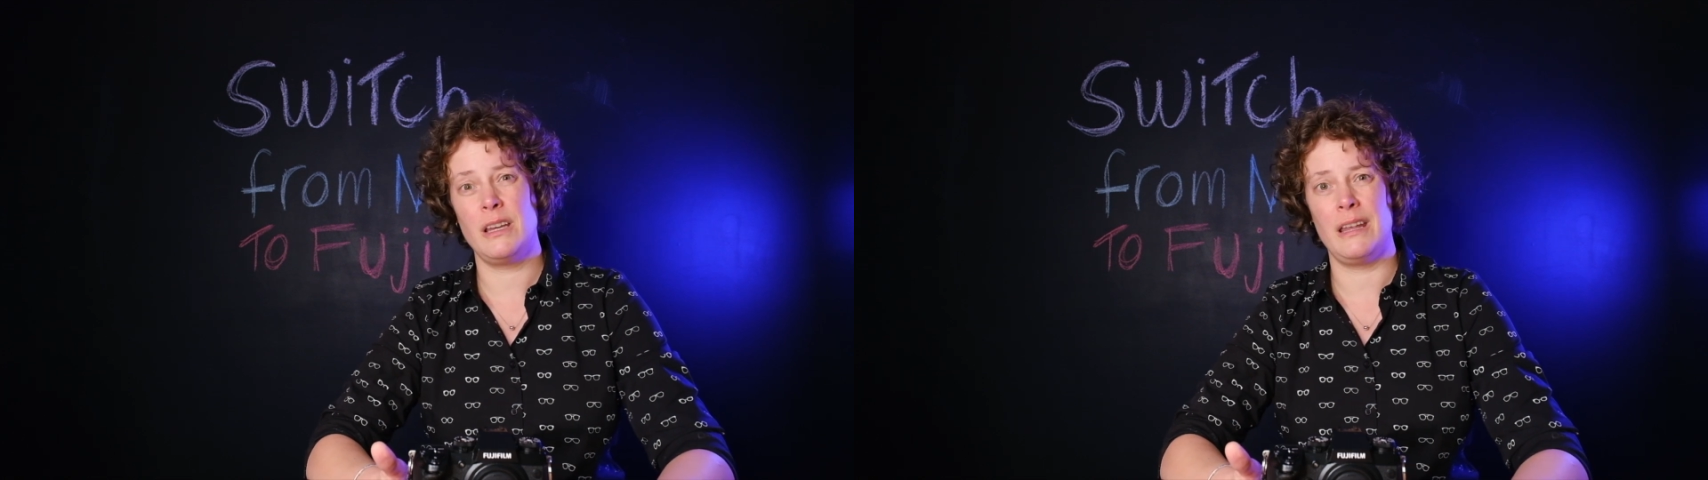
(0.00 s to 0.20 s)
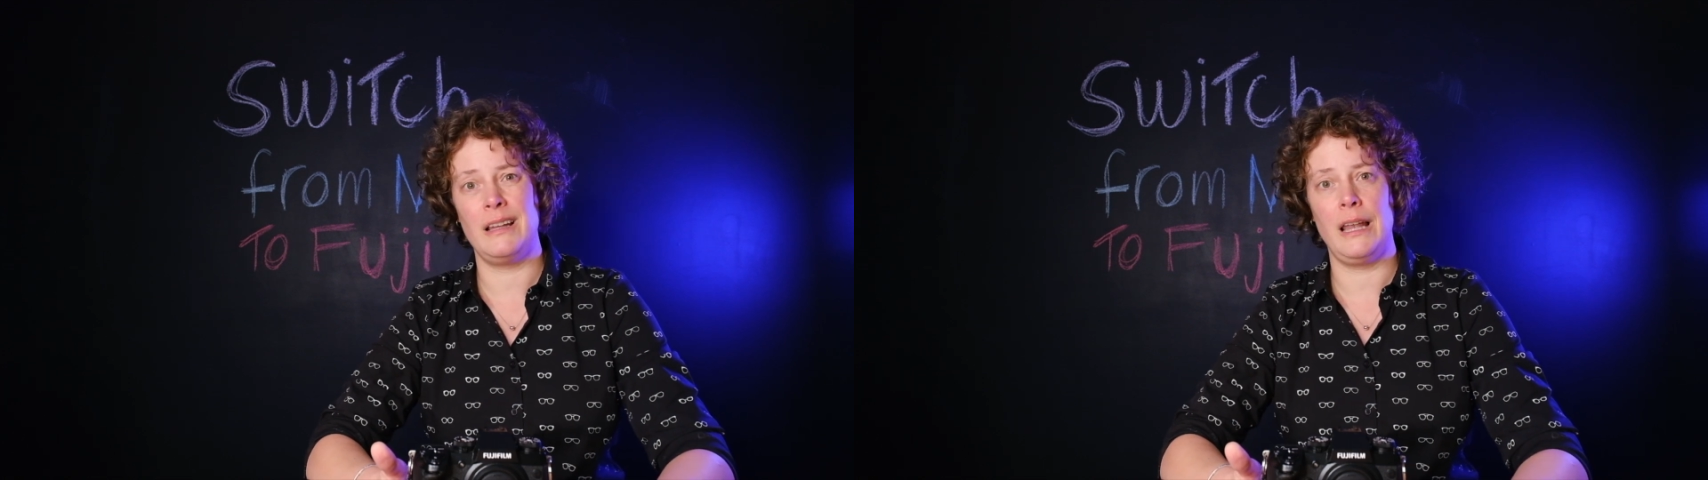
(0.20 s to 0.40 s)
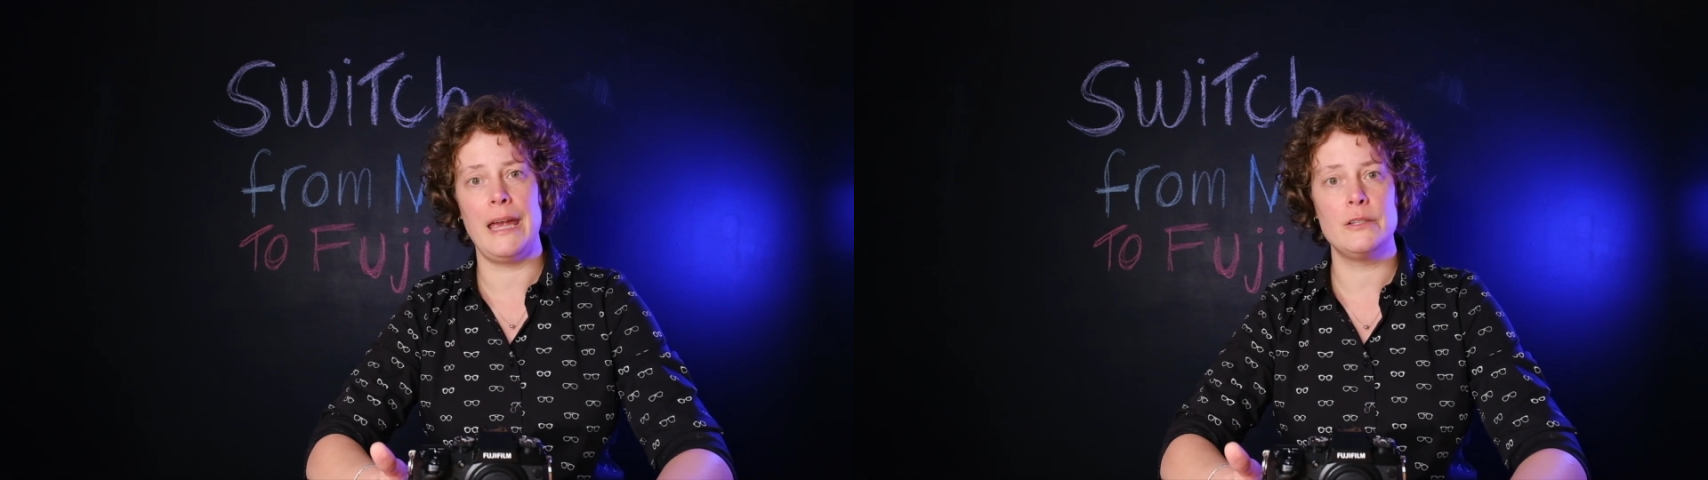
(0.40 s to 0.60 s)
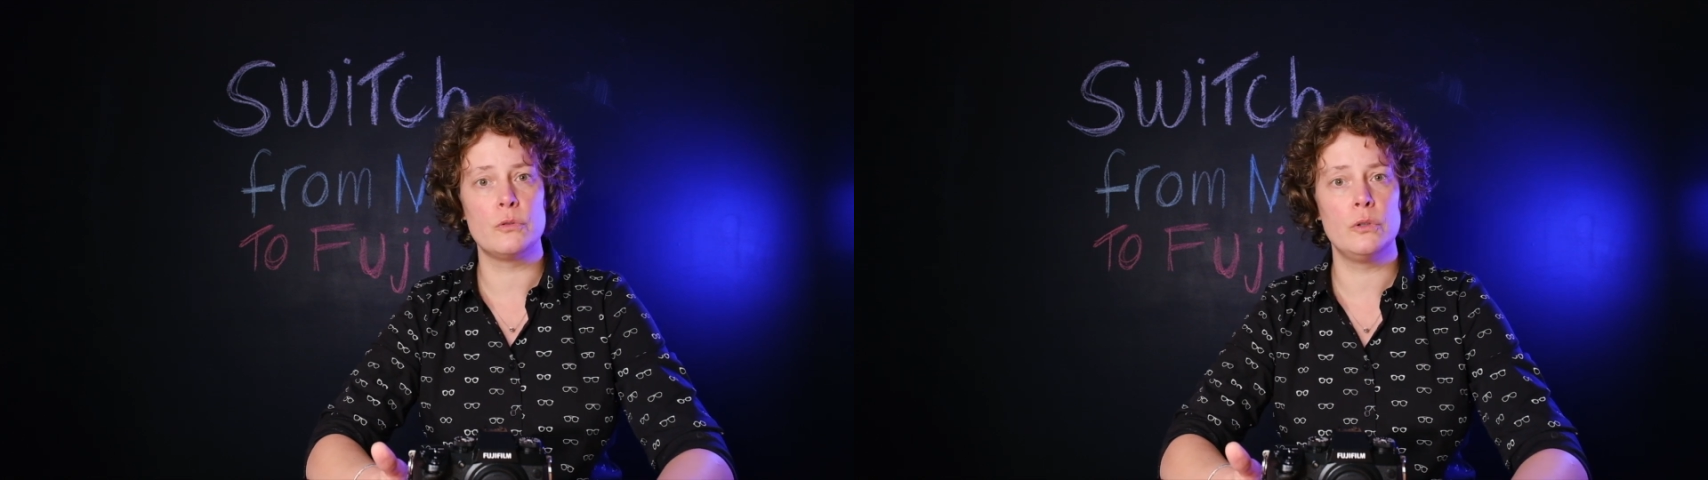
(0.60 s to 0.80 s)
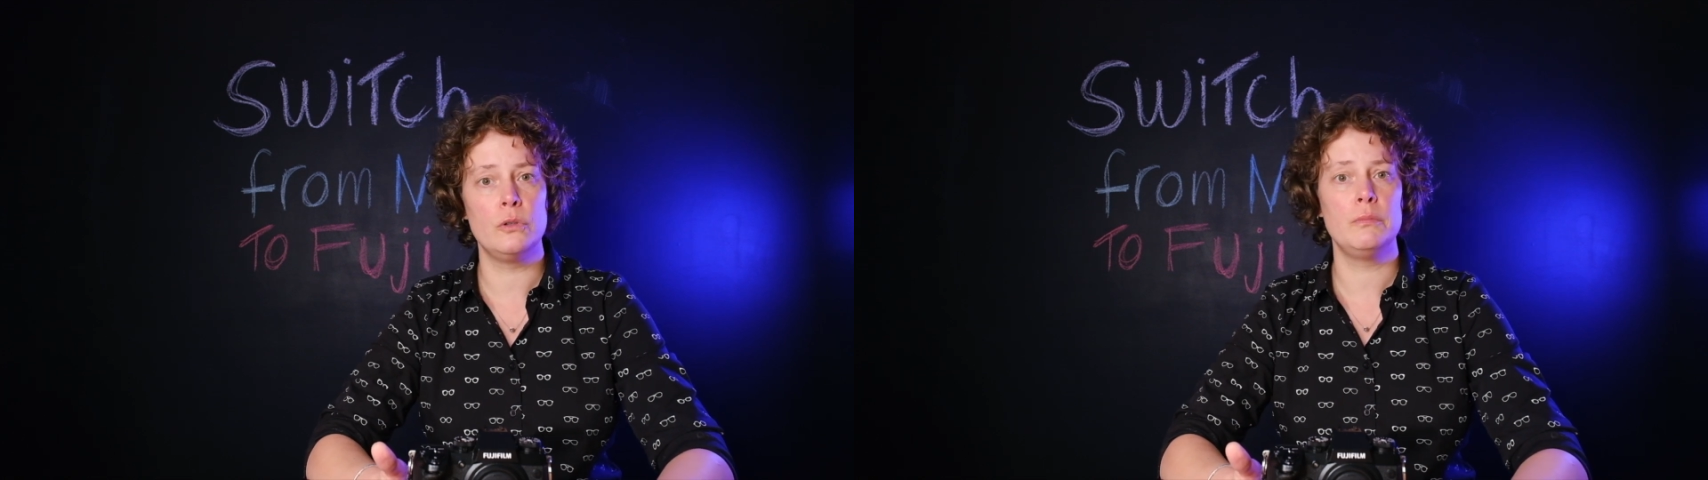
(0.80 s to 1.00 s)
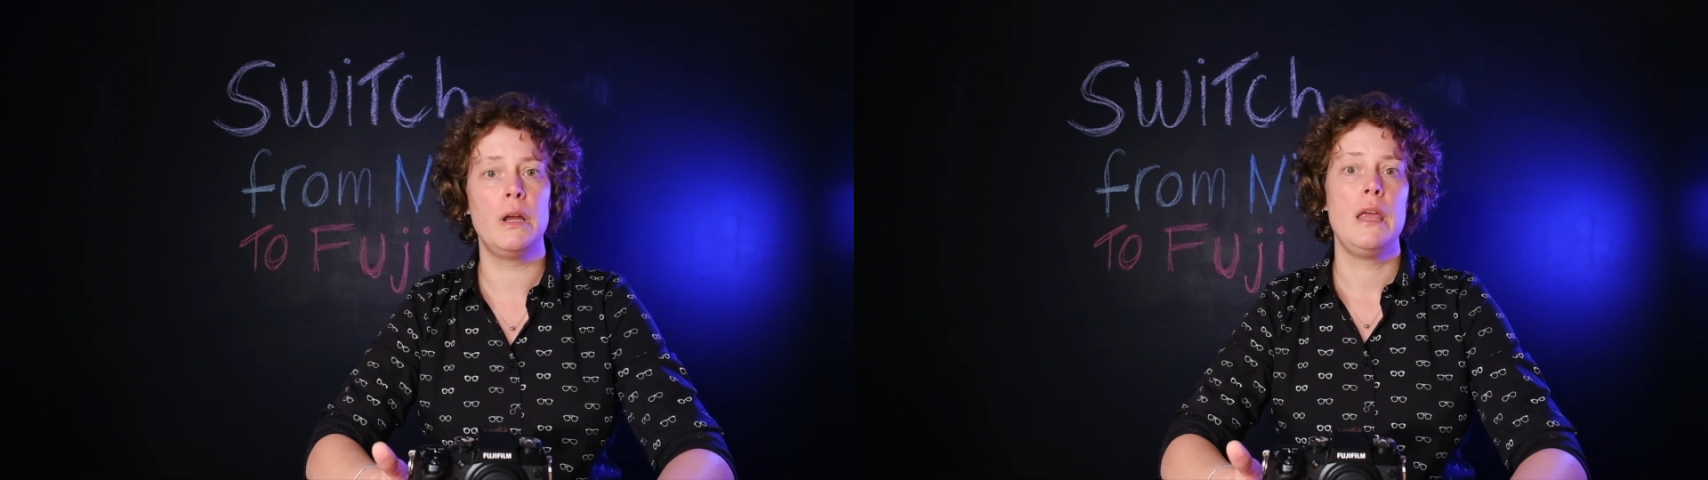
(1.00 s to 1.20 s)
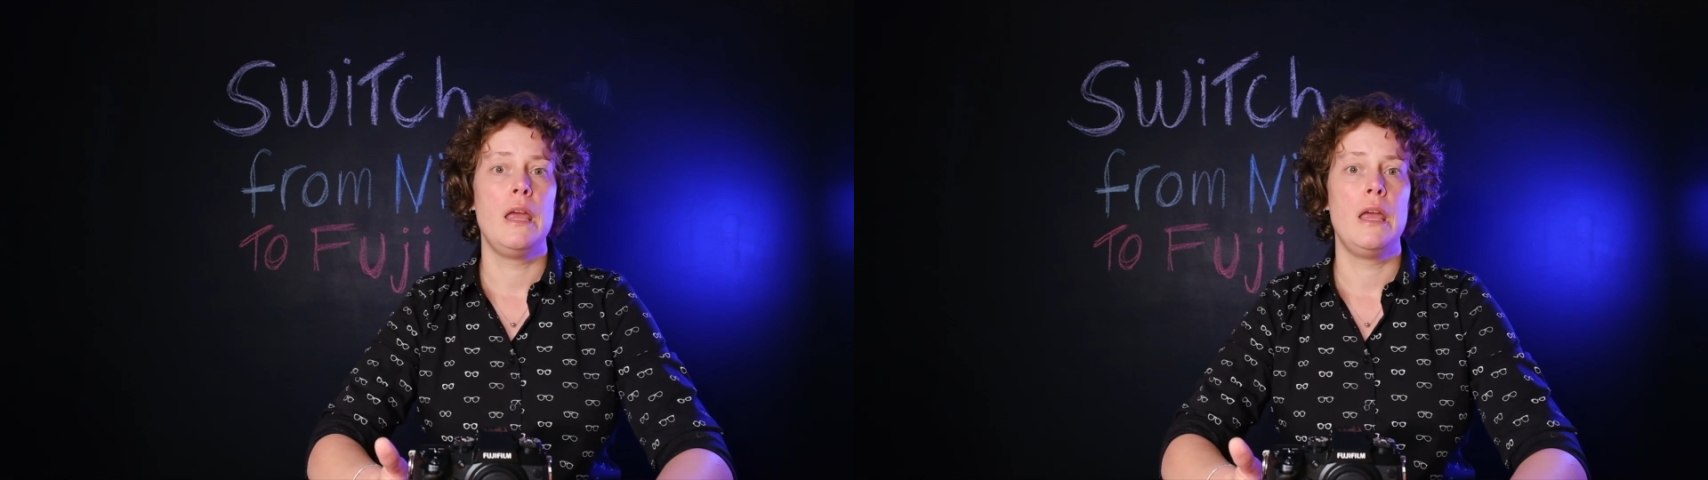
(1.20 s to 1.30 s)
in Lightroom,